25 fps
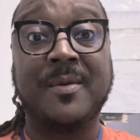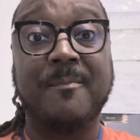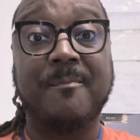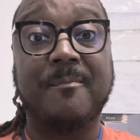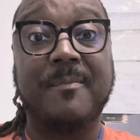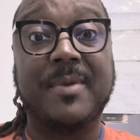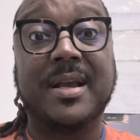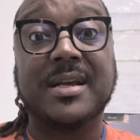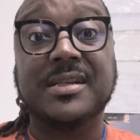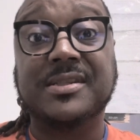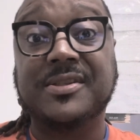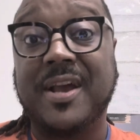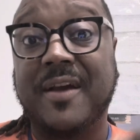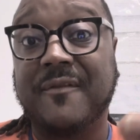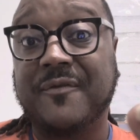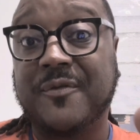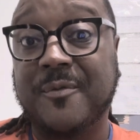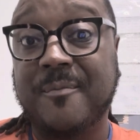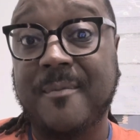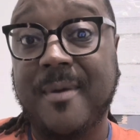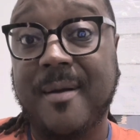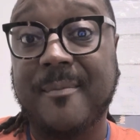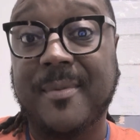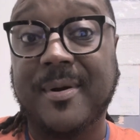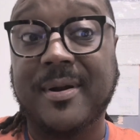Because you have to
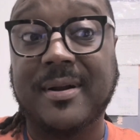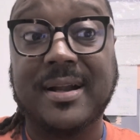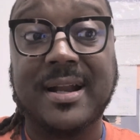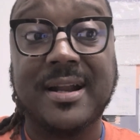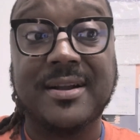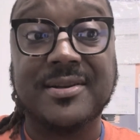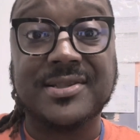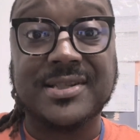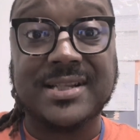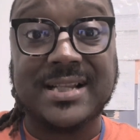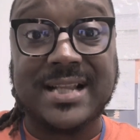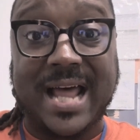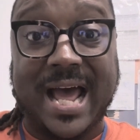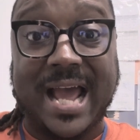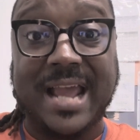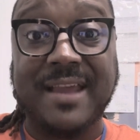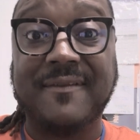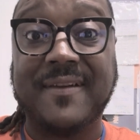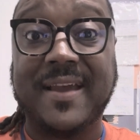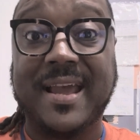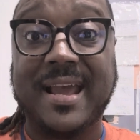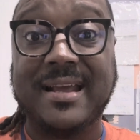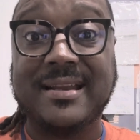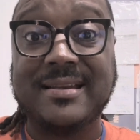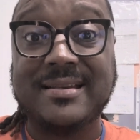remember, there's life
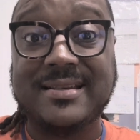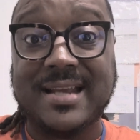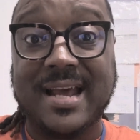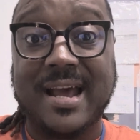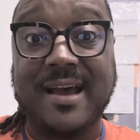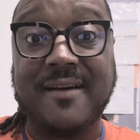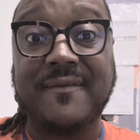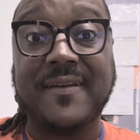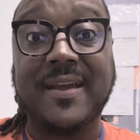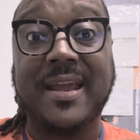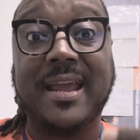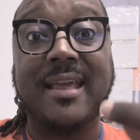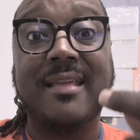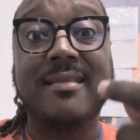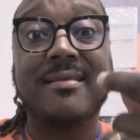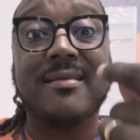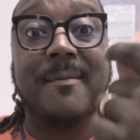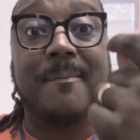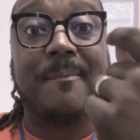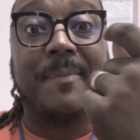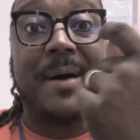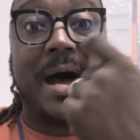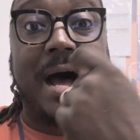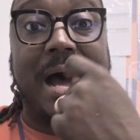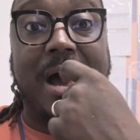and death in the
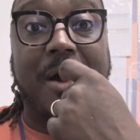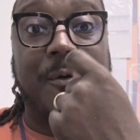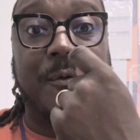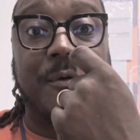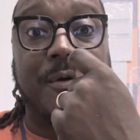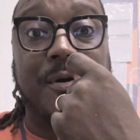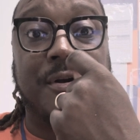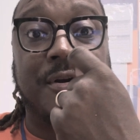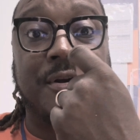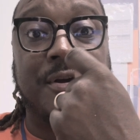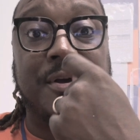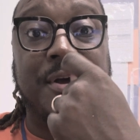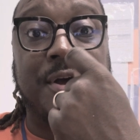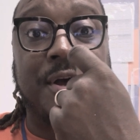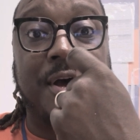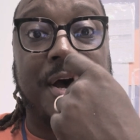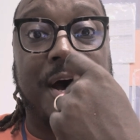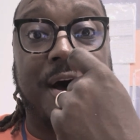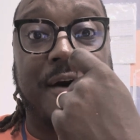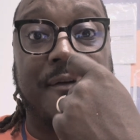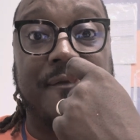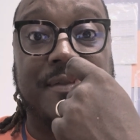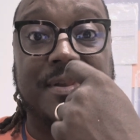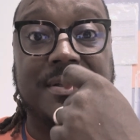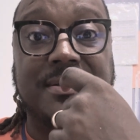power
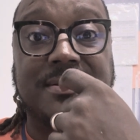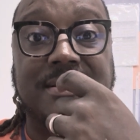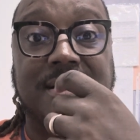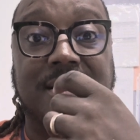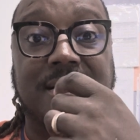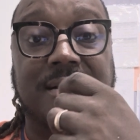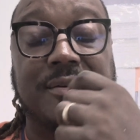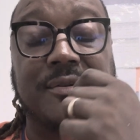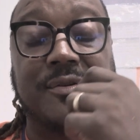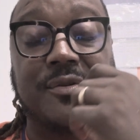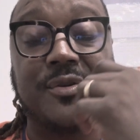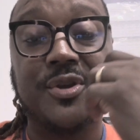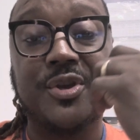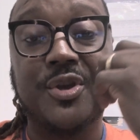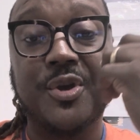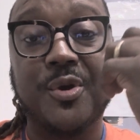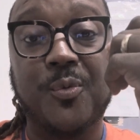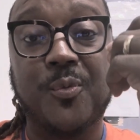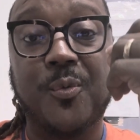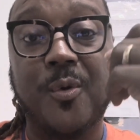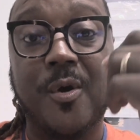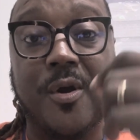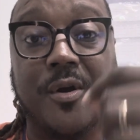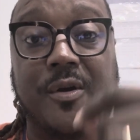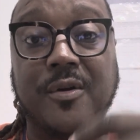of the tongue, your
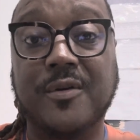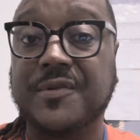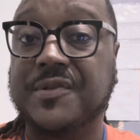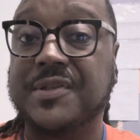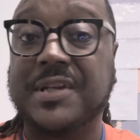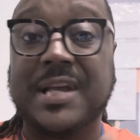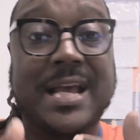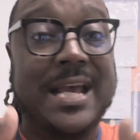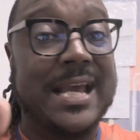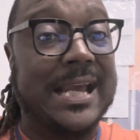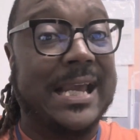words.